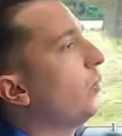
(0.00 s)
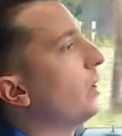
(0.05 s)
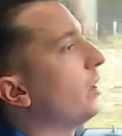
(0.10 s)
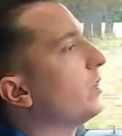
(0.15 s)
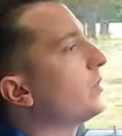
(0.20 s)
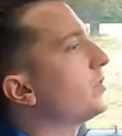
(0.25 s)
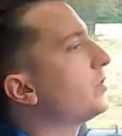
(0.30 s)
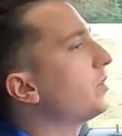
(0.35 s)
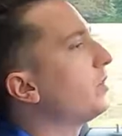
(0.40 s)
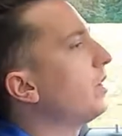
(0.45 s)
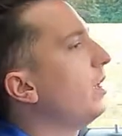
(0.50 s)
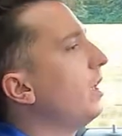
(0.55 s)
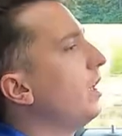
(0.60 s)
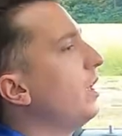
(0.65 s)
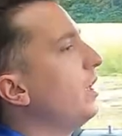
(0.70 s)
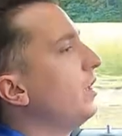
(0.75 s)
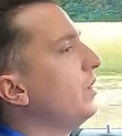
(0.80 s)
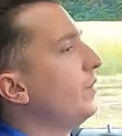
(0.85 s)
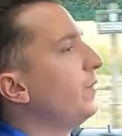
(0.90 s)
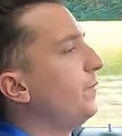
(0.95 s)
which
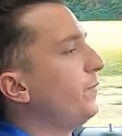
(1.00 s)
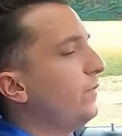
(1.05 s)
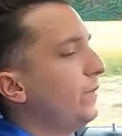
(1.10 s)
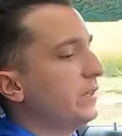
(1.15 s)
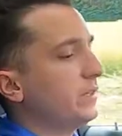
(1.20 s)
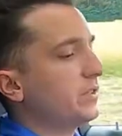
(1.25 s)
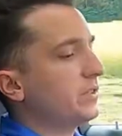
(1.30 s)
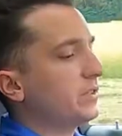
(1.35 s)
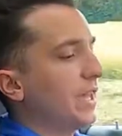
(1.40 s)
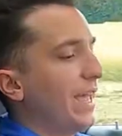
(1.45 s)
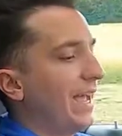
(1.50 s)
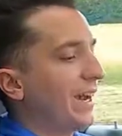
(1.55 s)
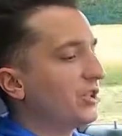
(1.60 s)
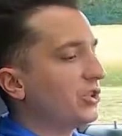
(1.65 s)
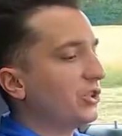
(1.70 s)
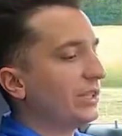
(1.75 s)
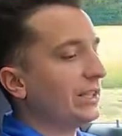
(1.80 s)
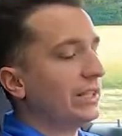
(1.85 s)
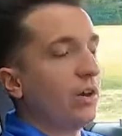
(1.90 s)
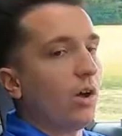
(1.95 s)
fits
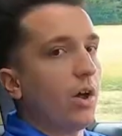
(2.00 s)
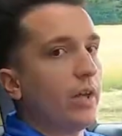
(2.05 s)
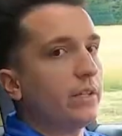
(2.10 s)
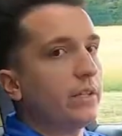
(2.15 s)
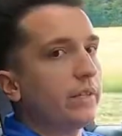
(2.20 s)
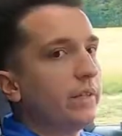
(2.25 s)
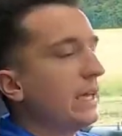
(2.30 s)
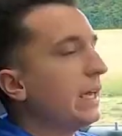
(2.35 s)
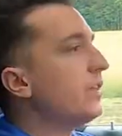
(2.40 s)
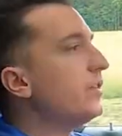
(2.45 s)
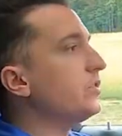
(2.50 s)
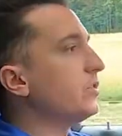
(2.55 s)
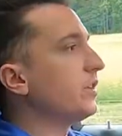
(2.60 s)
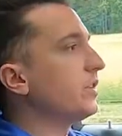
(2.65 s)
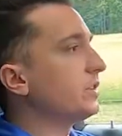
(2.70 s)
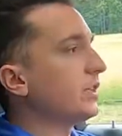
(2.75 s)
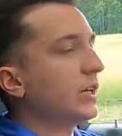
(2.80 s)
actually onto the engine.